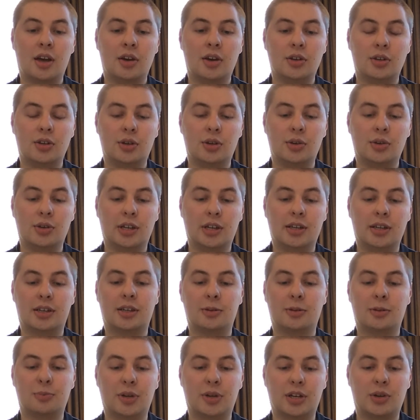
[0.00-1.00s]
uni
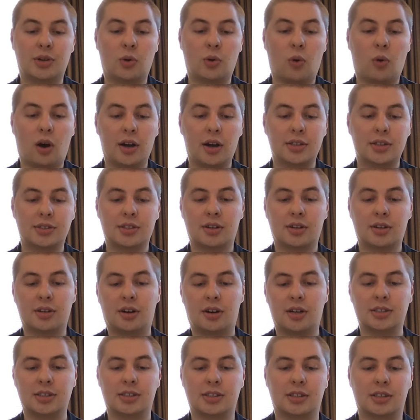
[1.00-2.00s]
can be quite an
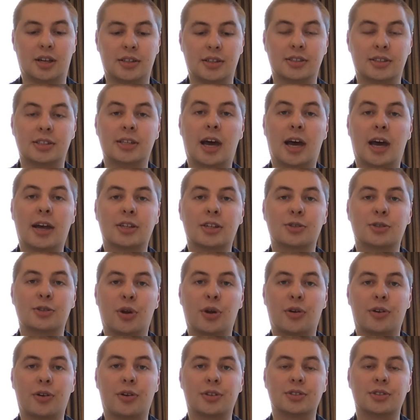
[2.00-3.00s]
isolated
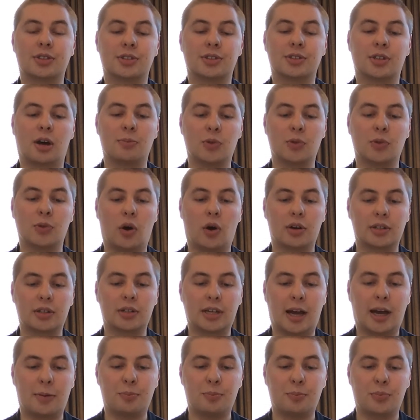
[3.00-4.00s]
experience as I'm not on
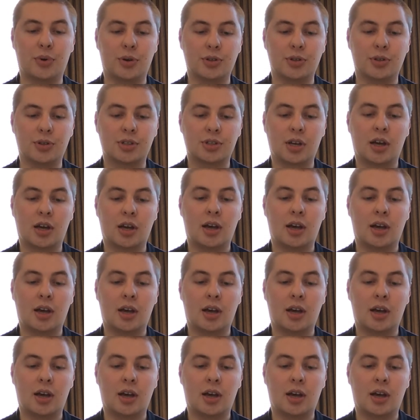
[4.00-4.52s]
campus.